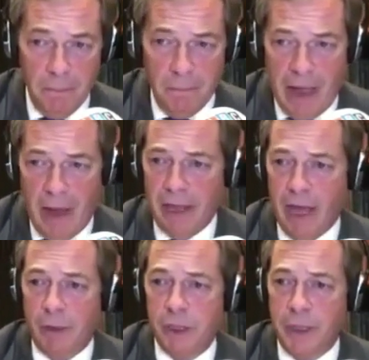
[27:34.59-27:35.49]

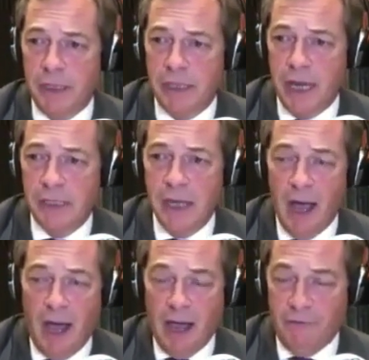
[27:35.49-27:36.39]
Paolio on Twitter says,
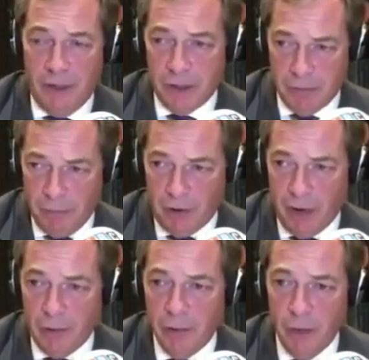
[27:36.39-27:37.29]
I feel
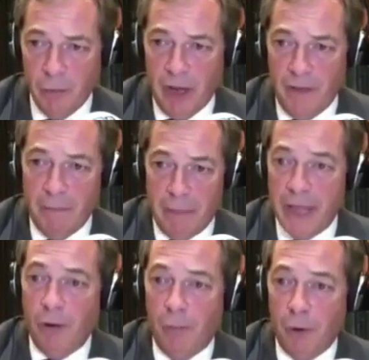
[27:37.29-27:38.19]
tomorrow will either
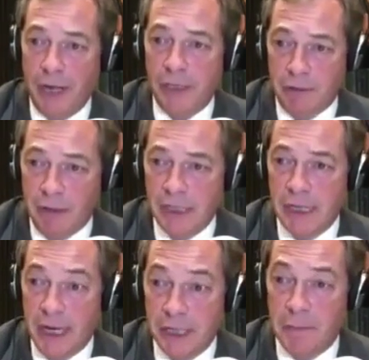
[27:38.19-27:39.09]
make or break
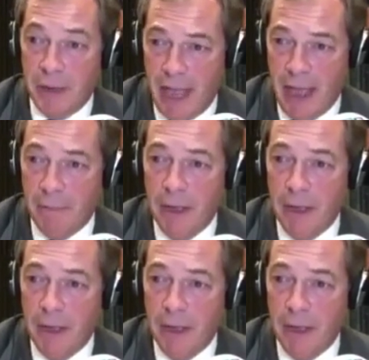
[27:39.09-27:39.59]
Theresa as PM.